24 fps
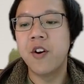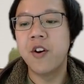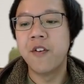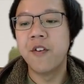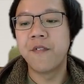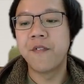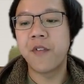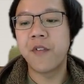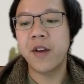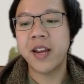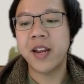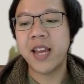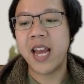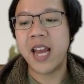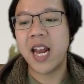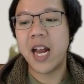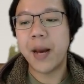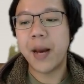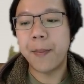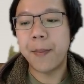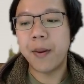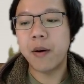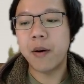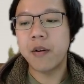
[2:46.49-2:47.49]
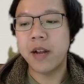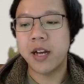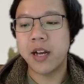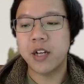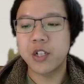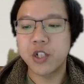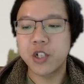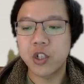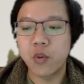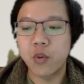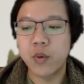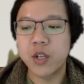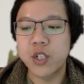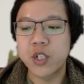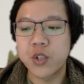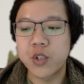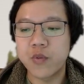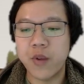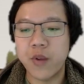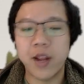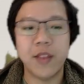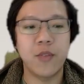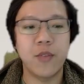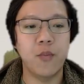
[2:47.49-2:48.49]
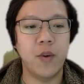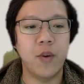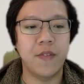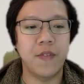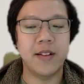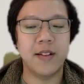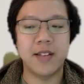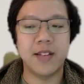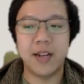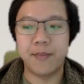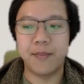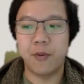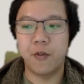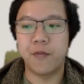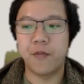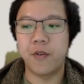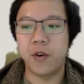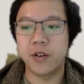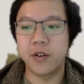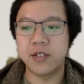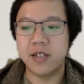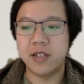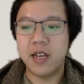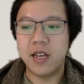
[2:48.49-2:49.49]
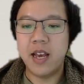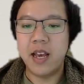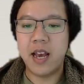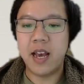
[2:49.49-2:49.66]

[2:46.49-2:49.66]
forget about showing strength with the double first